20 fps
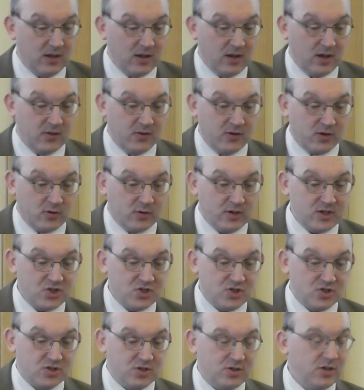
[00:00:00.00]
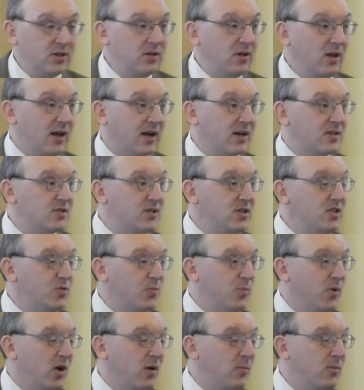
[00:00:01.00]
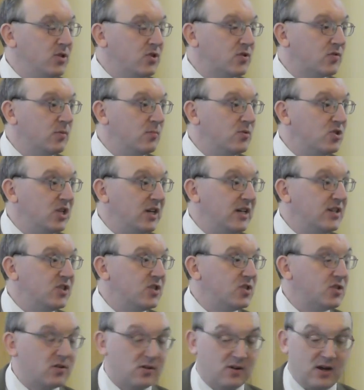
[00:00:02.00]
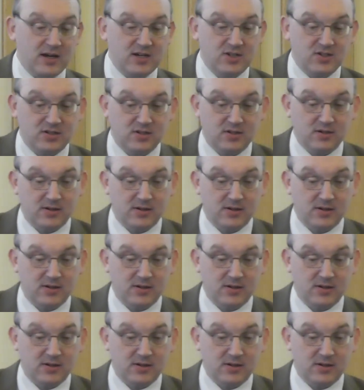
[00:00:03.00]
And the Christian has this promise from Jesus Christ